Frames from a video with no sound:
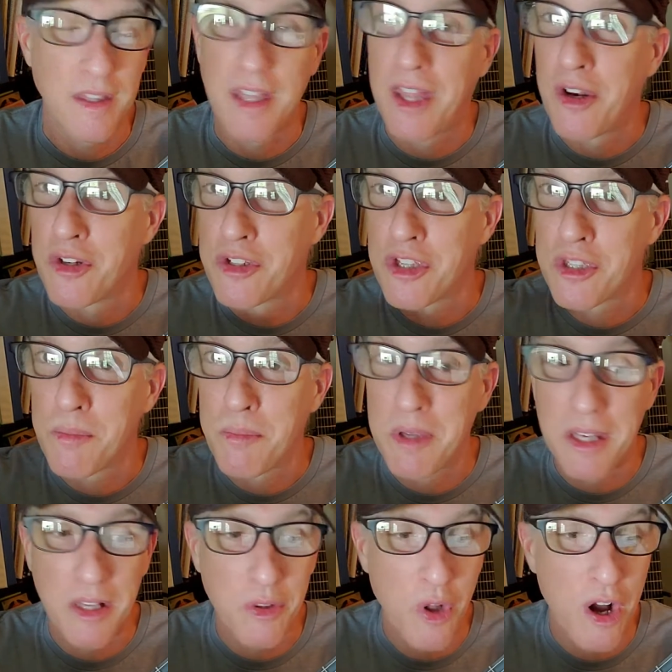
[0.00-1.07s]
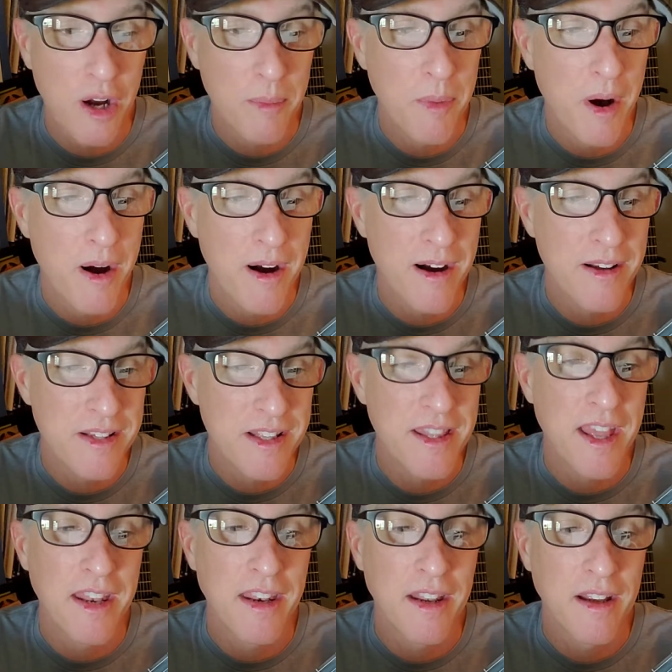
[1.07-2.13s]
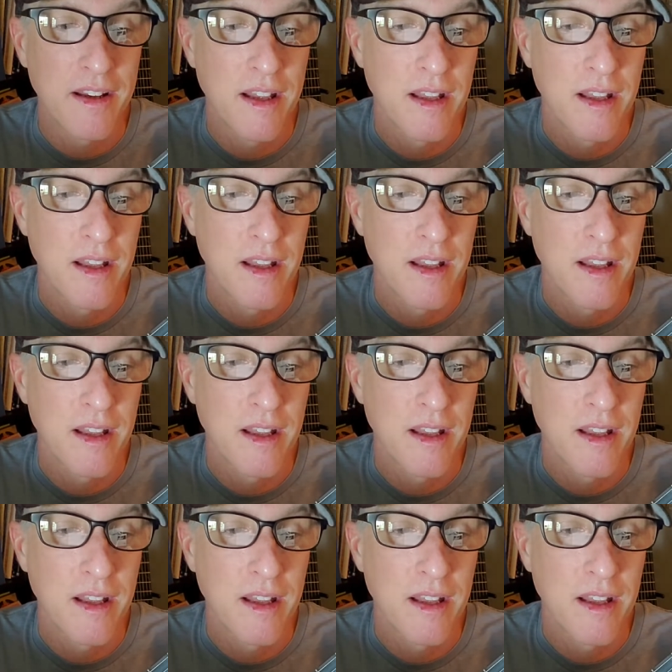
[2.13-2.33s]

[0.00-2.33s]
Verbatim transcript: then there's this big long pause, and then,